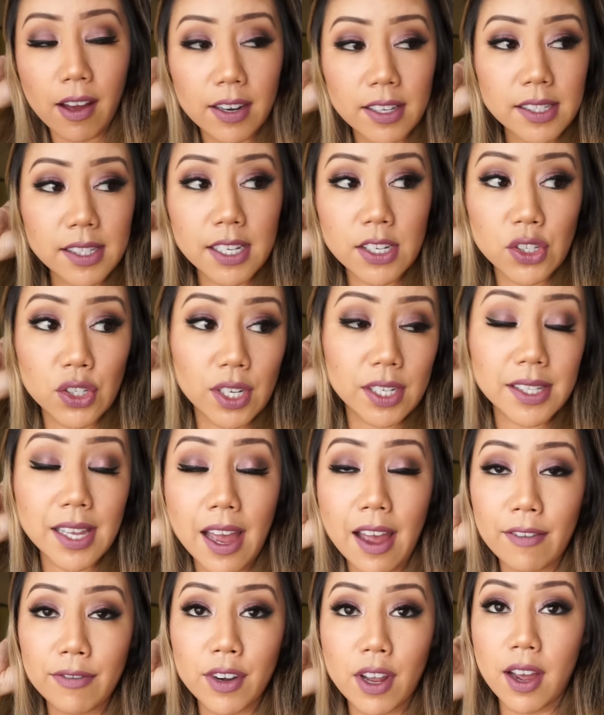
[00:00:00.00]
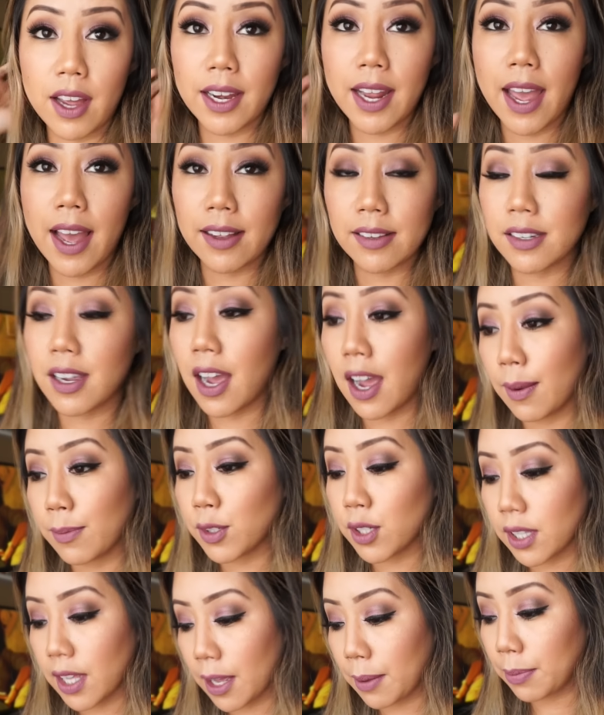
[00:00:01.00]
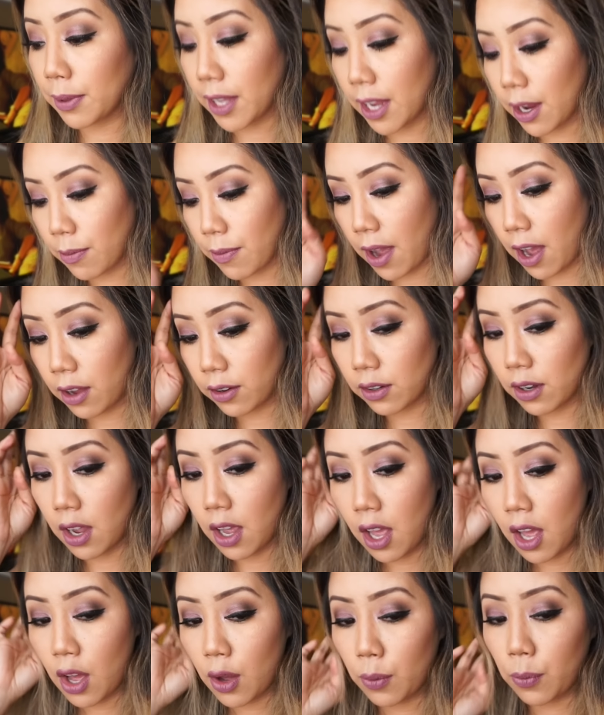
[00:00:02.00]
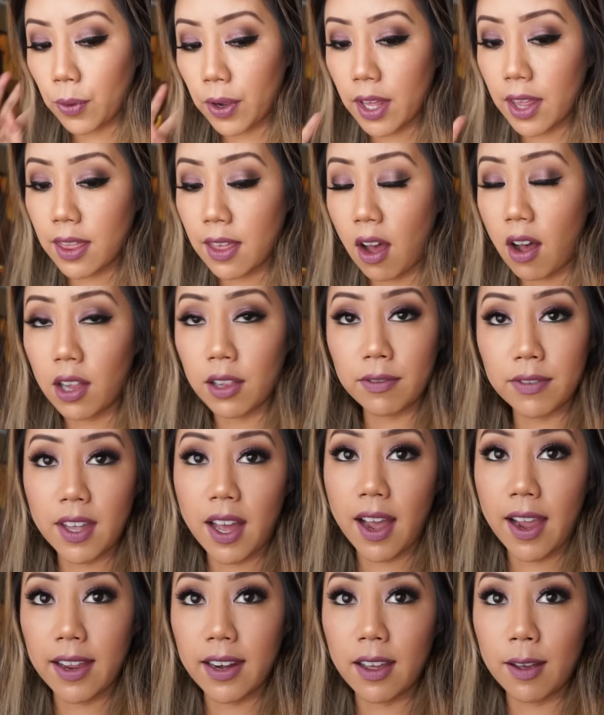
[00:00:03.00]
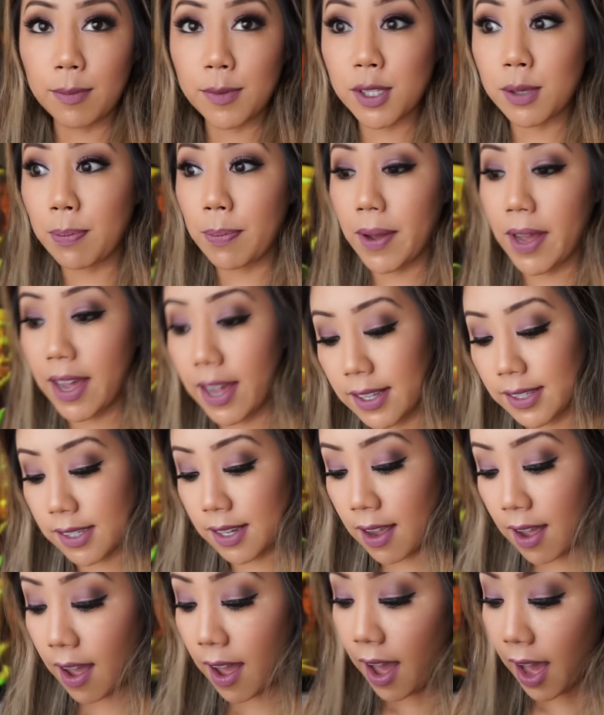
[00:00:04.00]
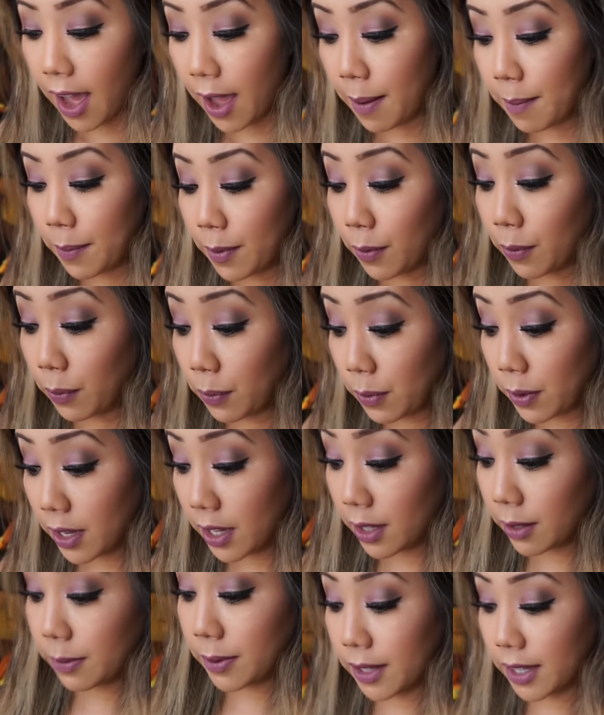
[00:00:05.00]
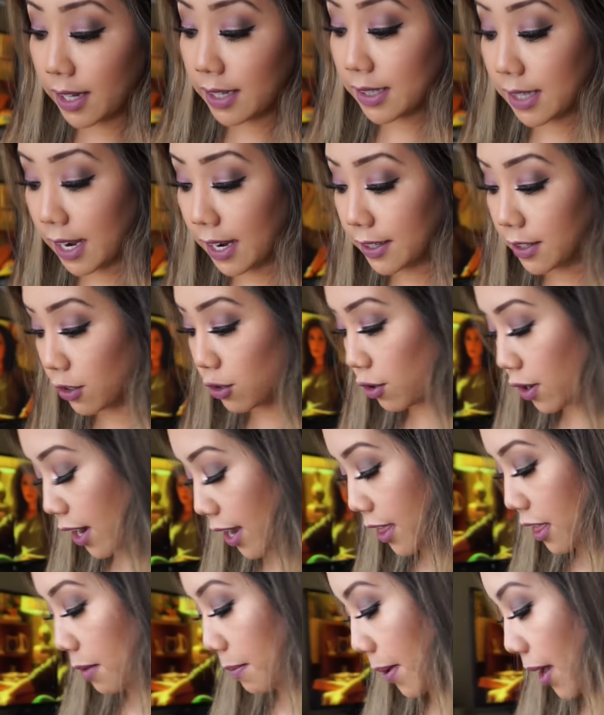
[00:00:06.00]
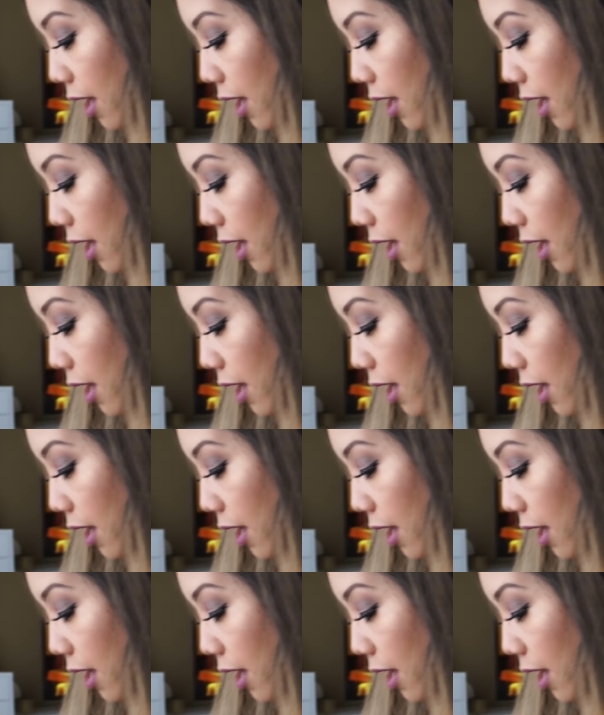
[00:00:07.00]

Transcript: I honestly just have not had time to like play around with all of the items, but I'm really, really excited to try them